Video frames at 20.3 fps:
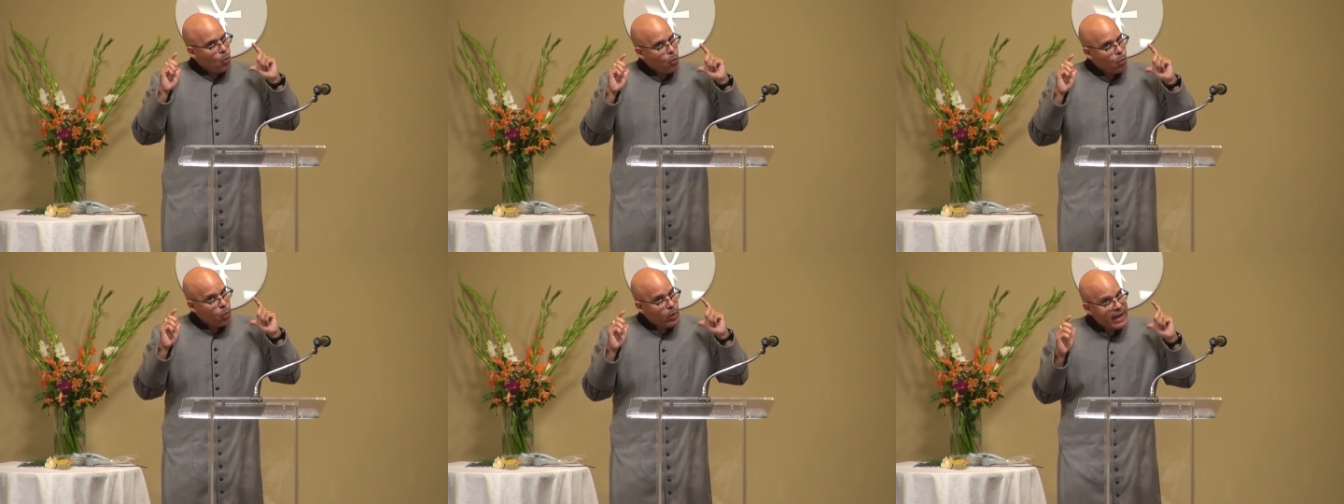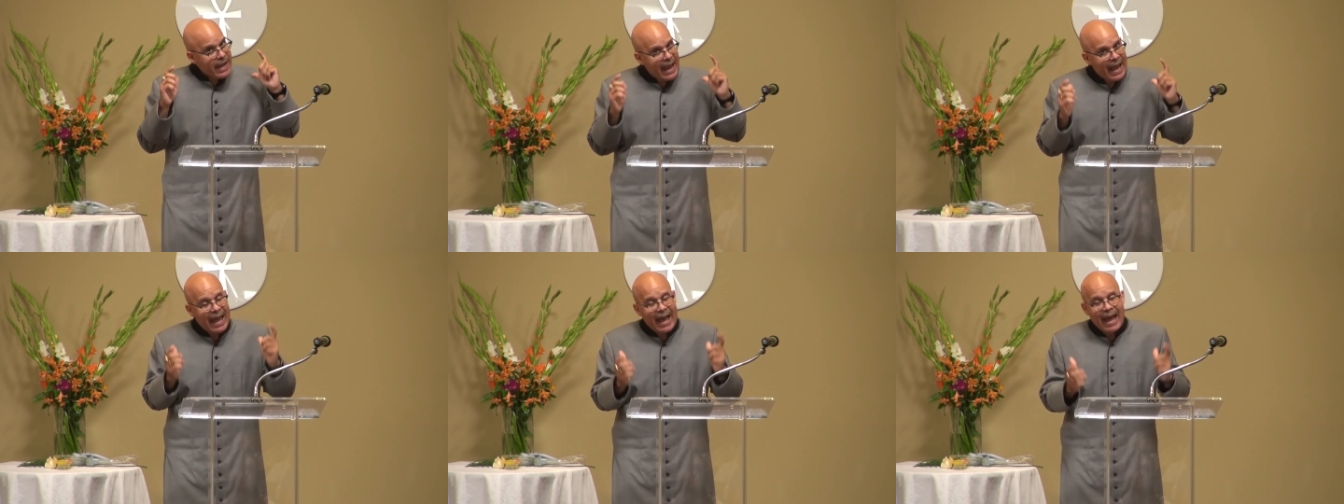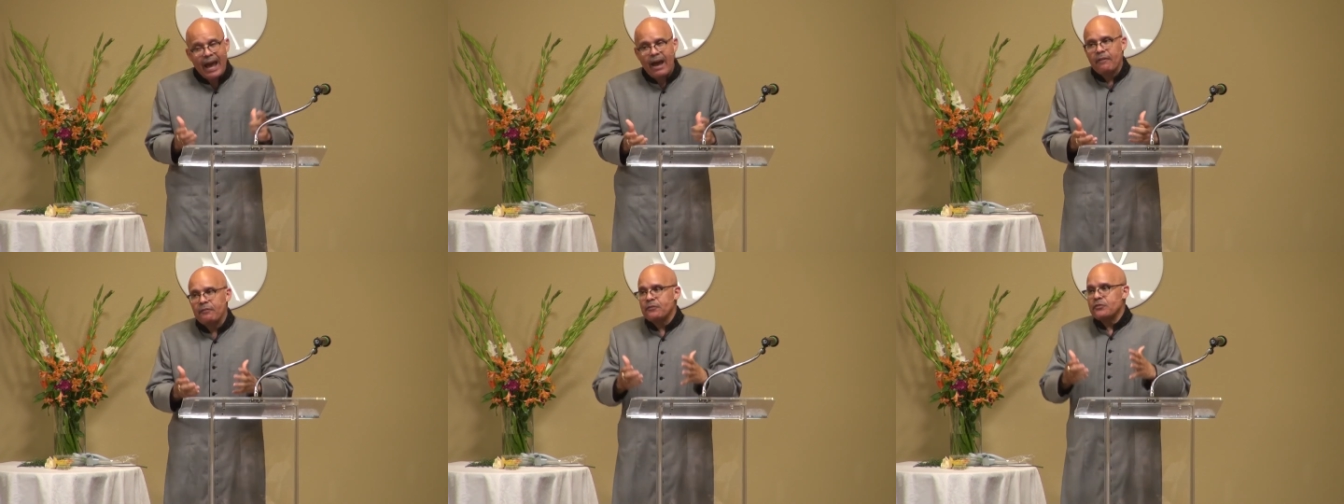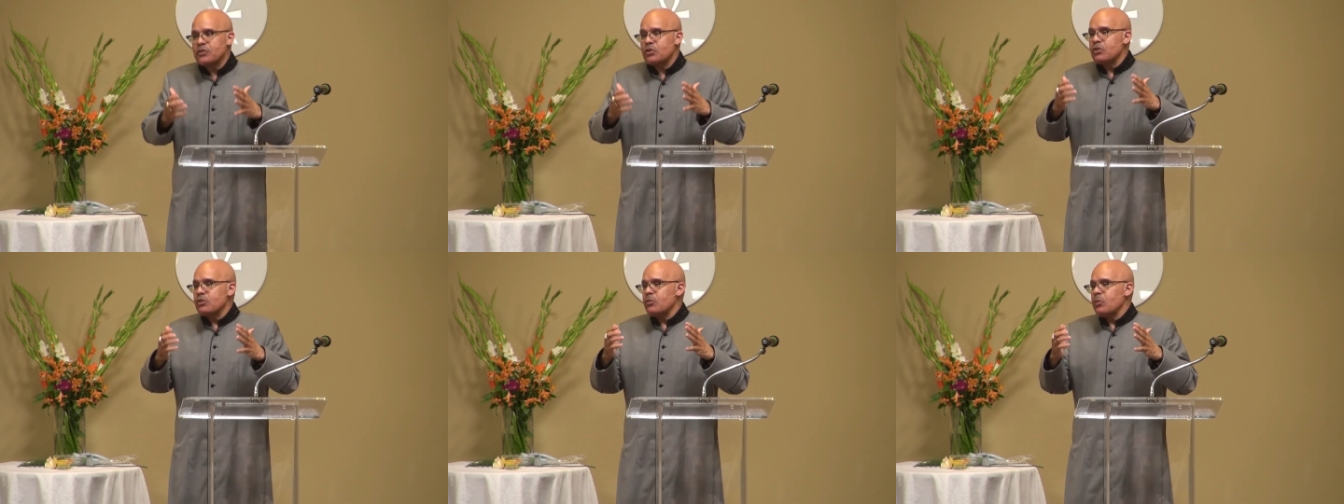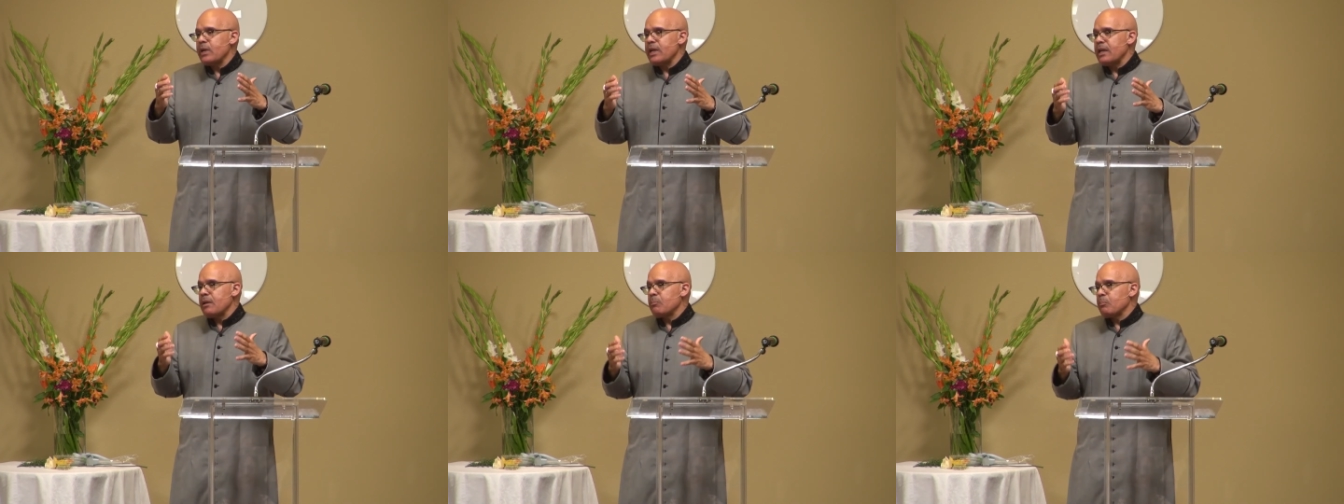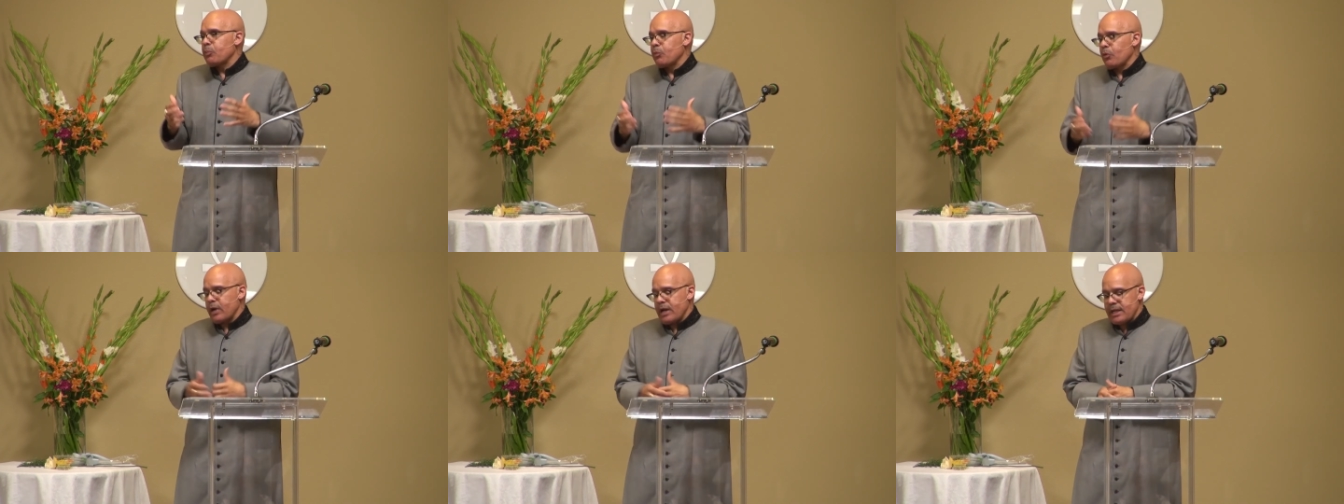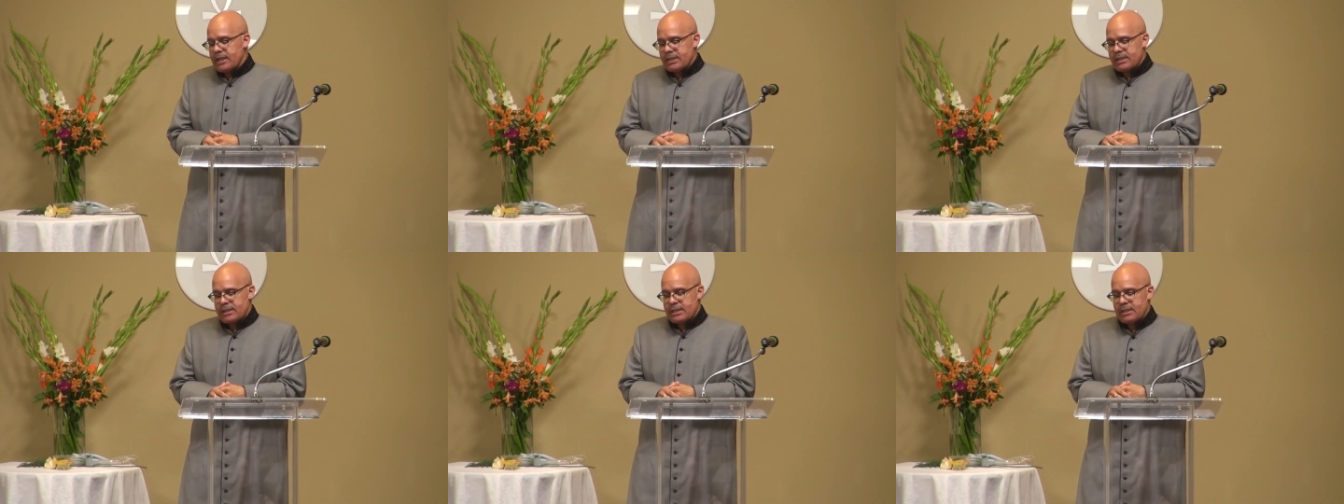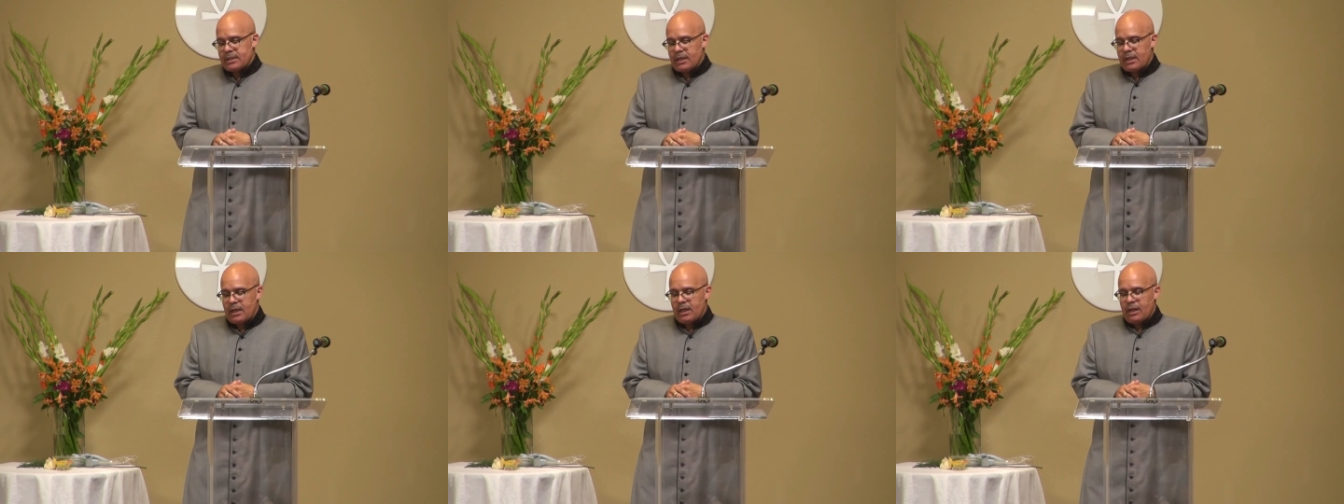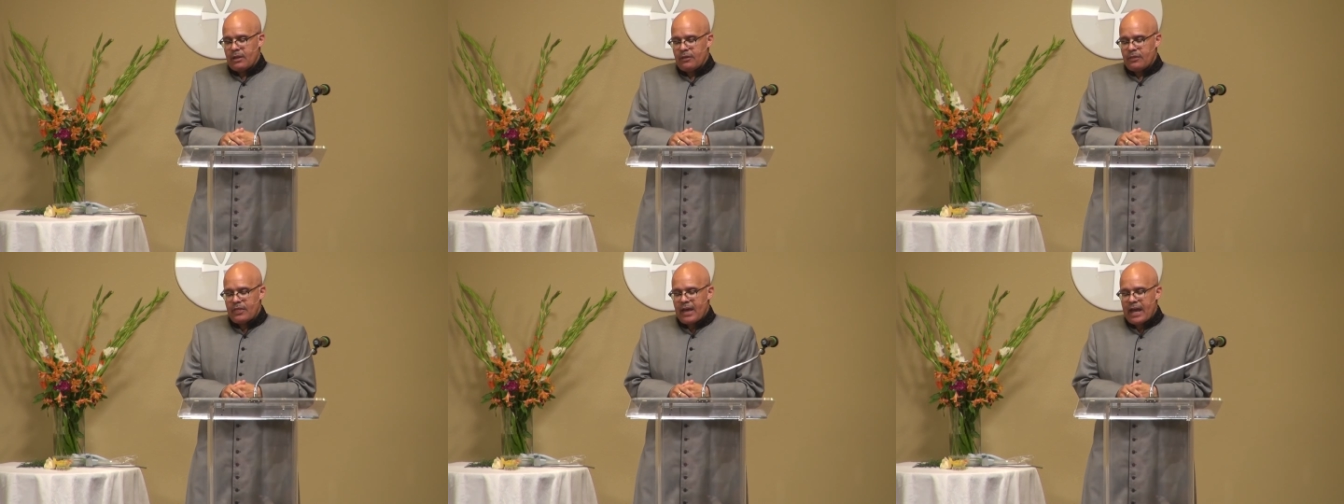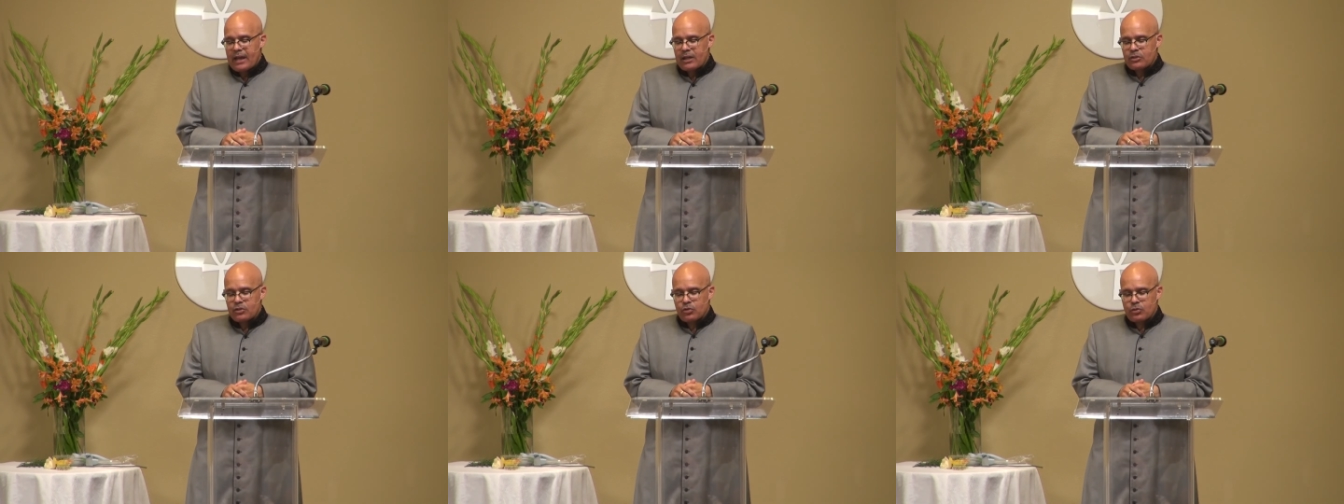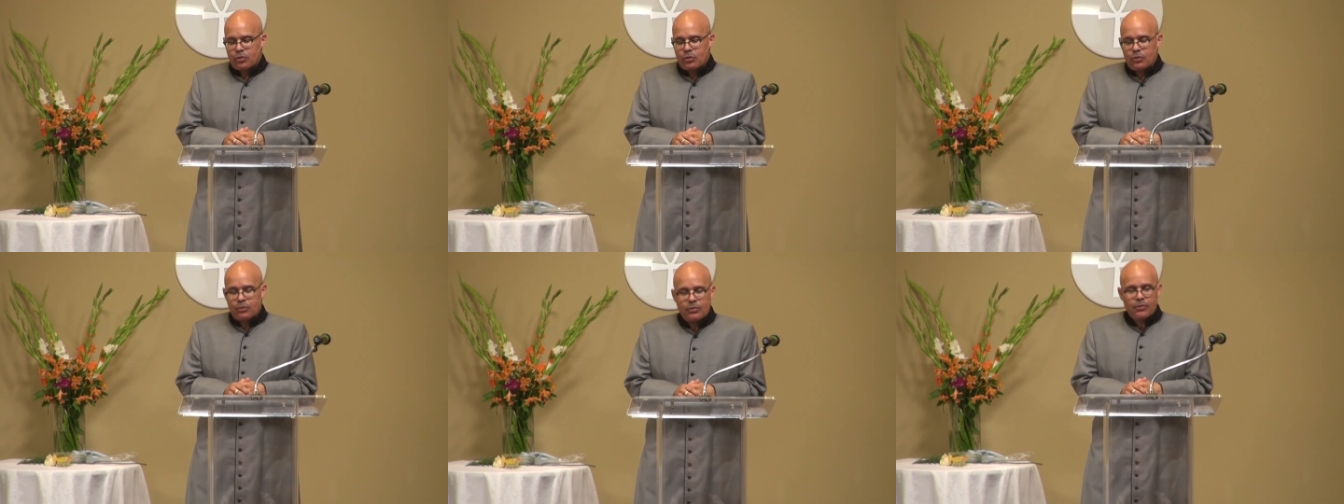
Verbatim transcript: We have to embrace that truth.